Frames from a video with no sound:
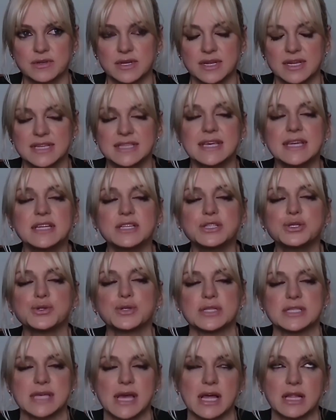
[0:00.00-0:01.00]
He said it to
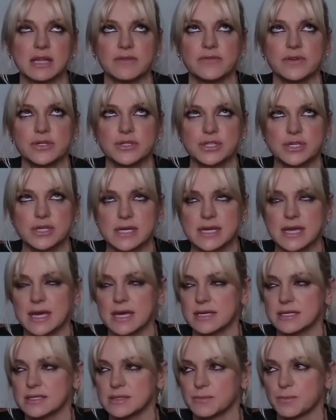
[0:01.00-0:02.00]
the television, I
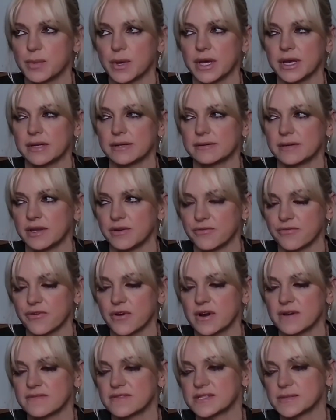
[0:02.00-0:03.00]
guess, but in
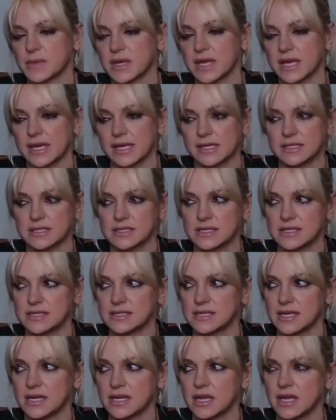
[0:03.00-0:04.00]
front of some kids. He
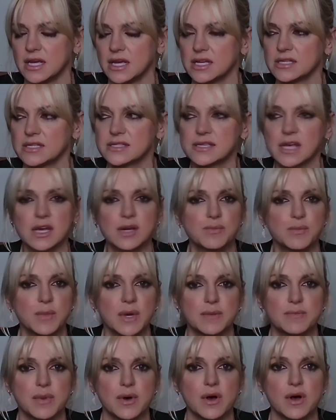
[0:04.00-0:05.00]
said, "Suck
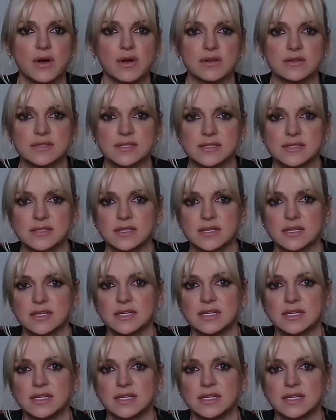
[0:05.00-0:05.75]
my balls."